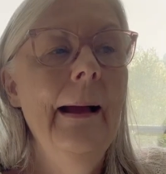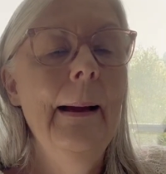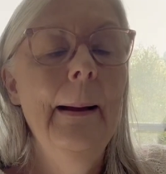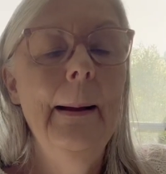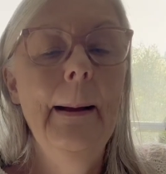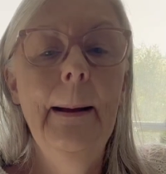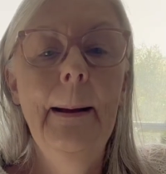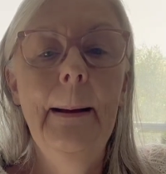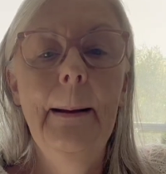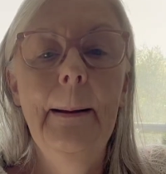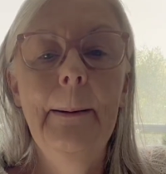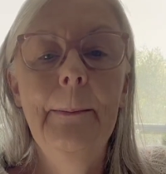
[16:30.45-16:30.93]

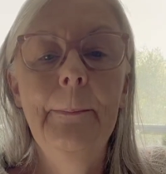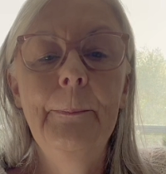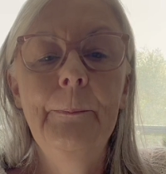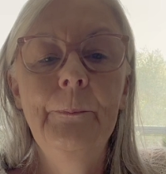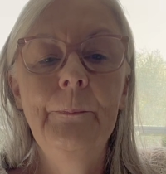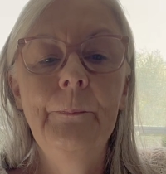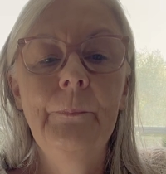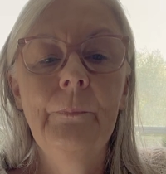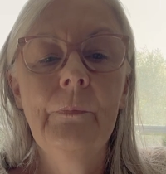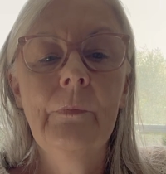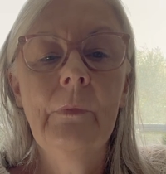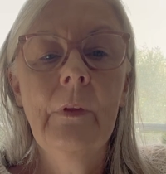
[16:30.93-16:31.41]

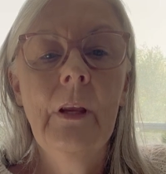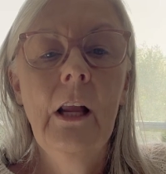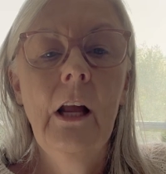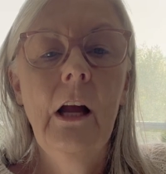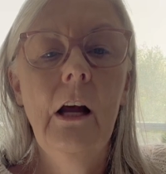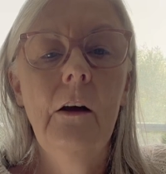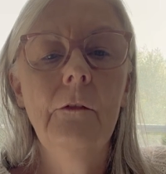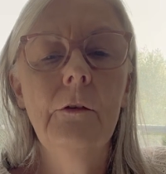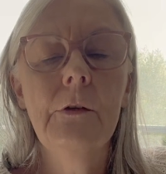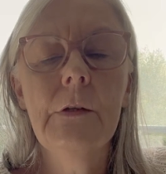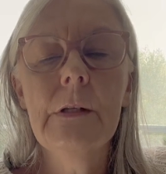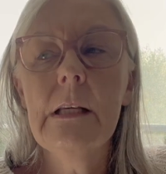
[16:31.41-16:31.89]
I've
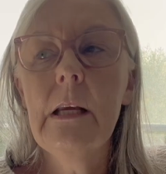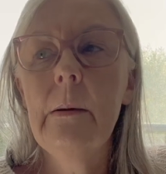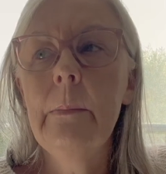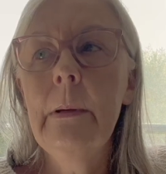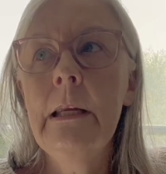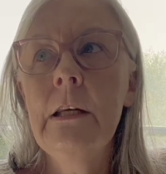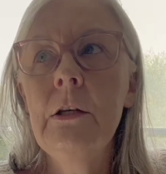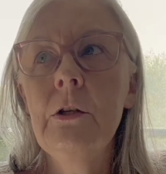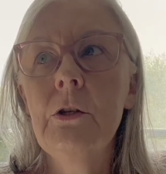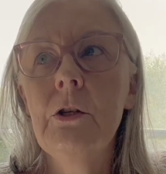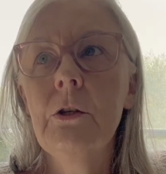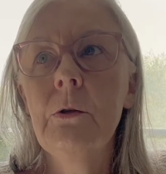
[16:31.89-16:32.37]
also
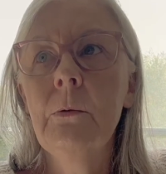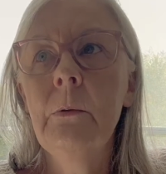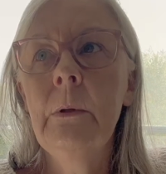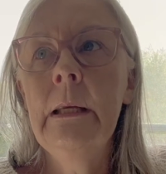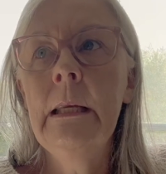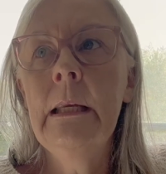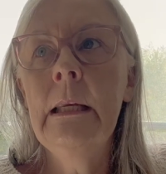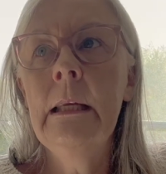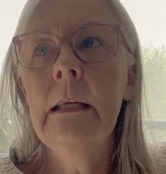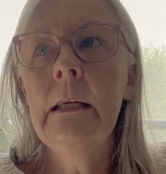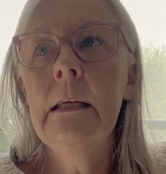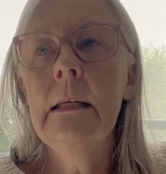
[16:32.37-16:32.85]
been
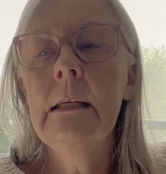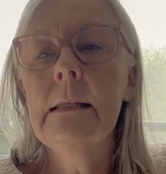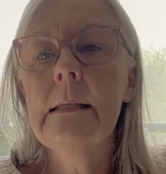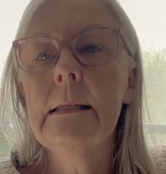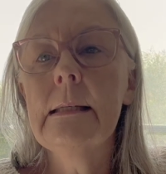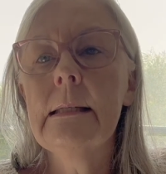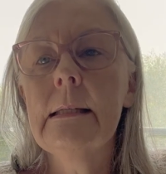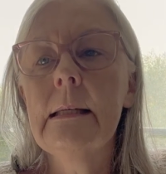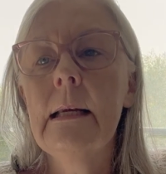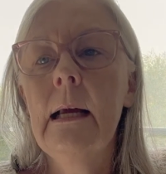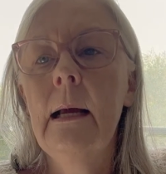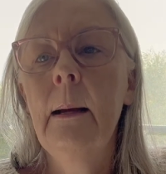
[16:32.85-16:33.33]
doing
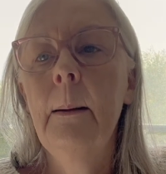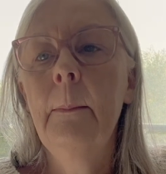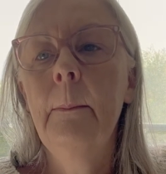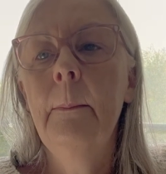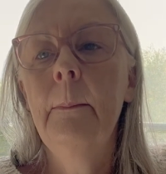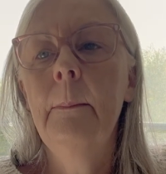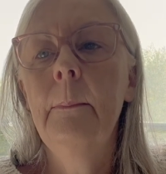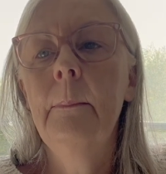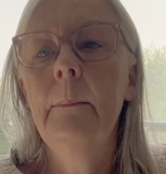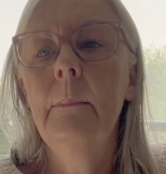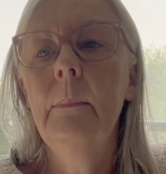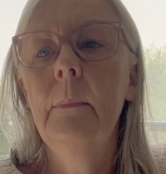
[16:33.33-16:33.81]

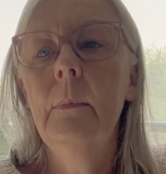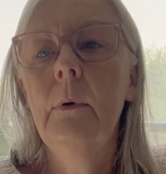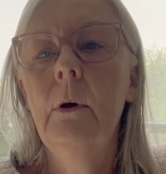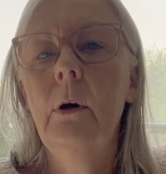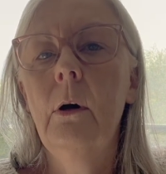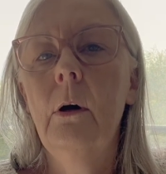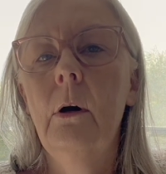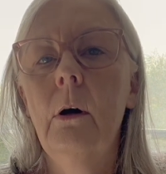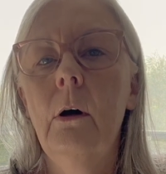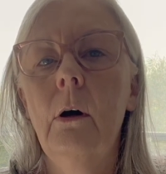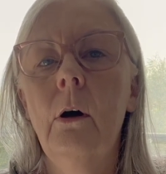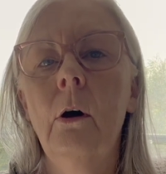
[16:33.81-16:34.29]
some
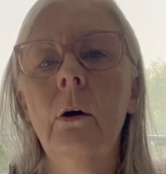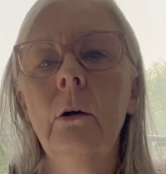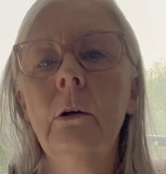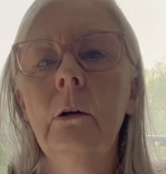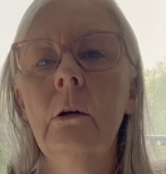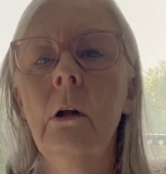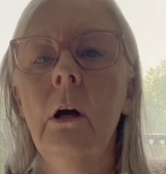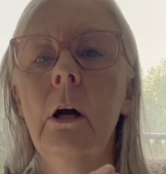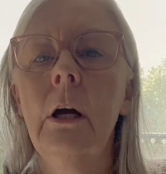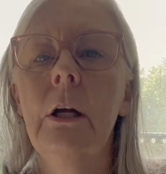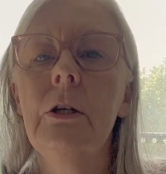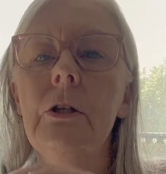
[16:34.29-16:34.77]

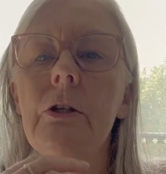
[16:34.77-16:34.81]
online